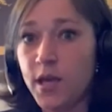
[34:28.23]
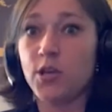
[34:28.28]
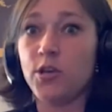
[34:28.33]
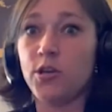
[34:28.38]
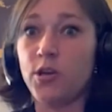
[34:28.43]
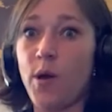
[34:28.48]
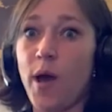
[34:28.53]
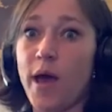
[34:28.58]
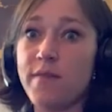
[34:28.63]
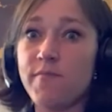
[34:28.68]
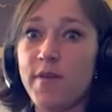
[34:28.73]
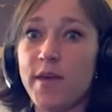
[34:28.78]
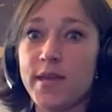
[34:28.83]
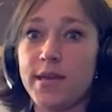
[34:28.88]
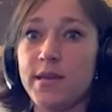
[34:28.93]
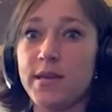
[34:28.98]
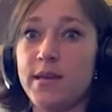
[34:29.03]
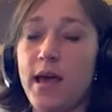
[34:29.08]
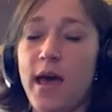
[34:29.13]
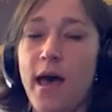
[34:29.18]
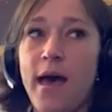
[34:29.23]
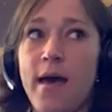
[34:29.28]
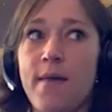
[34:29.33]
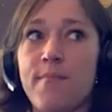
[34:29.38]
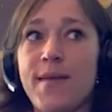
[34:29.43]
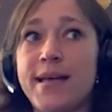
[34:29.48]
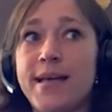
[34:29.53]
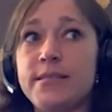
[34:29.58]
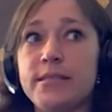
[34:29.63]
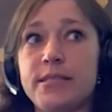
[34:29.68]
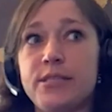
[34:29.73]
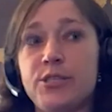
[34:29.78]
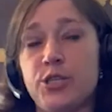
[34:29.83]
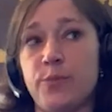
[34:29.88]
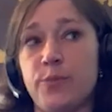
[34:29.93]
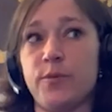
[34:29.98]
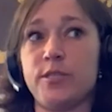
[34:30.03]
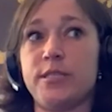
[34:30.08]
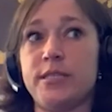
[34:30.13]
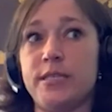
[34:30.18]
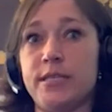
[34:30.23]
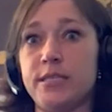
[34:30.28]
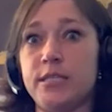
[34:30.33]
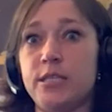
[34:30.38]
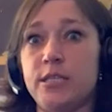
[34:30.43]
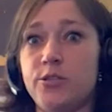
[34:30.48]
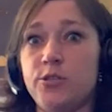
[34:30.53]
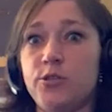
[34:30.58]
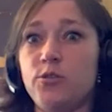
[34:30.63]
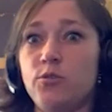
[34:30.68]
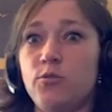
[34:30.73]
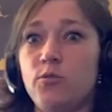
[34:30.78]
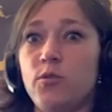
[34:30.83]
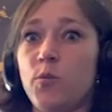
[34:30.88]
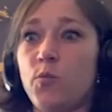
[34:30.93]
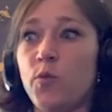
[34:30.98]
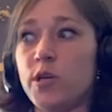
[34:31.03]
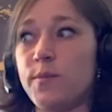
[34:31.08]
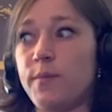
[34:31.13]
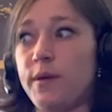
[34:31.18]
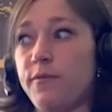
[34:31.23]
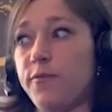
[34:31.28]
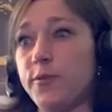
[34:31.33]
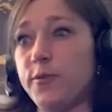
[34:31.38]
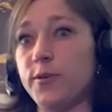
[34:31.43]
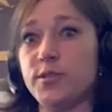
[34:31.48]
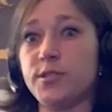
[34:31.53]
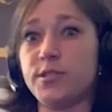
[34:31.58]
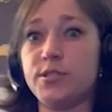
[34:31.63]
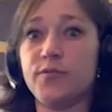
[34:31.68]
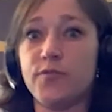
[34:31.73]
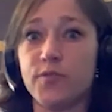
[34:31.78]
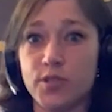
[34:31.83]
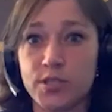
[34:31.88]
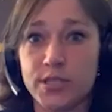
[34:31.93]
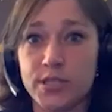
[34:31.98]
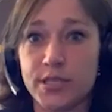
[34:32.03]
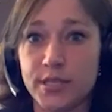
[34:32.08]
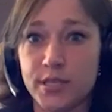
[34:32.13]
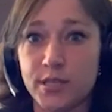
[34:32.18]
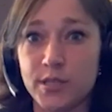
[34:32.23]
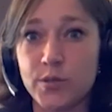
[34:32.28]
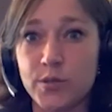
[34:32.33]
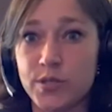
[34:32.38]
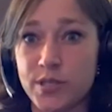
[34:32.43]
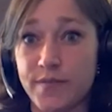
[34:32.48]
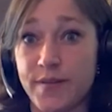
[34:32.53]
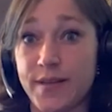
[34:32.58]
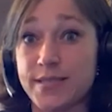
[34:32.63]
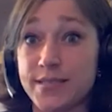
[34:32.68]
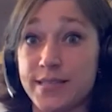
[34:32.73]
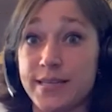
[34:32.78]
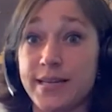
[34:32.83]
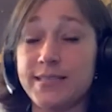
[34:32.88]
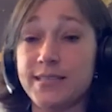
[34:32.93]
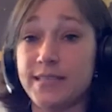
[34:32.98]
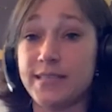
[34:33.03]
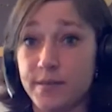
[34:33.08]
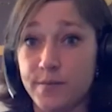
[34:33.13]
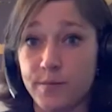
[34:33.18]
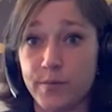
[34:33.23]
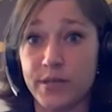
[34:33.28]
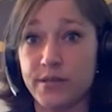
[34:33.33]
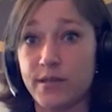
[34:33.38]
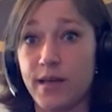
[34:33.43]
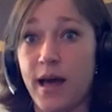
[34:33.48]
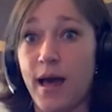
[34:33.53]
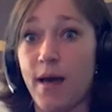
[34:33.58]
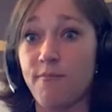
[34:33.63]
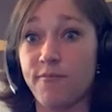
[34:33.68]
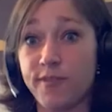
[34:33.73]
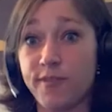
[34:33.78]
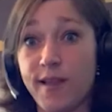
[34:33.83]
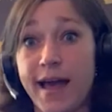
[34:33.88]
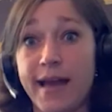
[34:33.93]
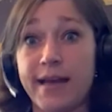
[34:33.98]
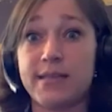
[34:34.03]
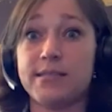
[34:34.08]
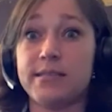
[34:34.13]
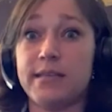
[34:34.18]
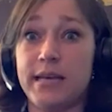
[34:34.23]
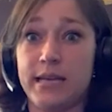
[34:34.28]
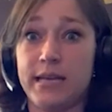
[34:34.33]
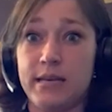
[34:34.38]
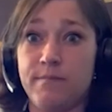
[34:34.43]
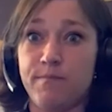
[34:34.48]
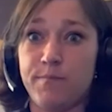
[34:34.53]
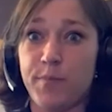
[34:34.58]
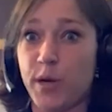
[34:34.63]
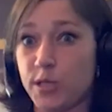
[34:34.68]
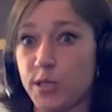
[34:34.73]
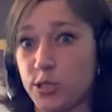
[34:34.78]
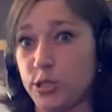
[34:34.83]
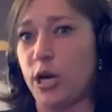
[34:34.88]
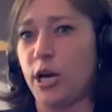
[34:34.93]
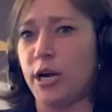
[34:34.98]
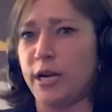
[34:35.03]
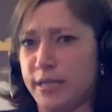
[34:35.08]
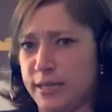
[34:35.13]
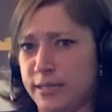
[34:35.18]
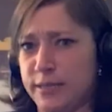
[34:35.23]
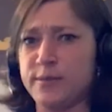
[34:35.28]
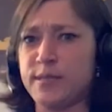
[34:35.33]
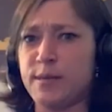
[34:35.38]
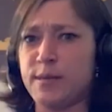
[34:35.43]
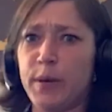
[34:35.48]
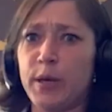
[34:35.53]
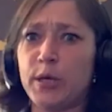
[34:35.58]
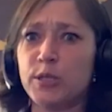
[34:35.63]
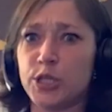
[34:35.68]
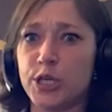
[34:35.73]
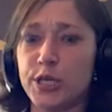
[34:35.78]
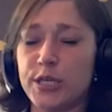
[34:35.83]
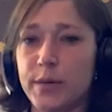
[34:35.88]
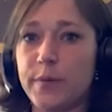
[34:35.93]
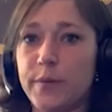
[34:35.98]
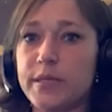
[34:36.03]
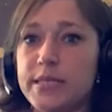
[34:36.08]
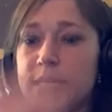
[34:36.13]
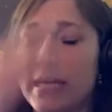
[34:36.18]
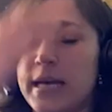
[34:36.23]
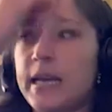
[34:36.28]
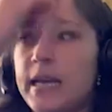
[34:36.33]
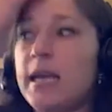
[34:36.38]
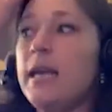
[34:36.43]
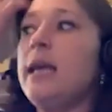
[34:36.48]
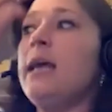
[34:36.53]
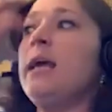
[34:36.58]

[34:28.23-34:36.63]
I invited SD Jimerson to do one of my first diversity and inclusion events that I did with Flex and Bar Chart. I think it was at Bar Chart that we did.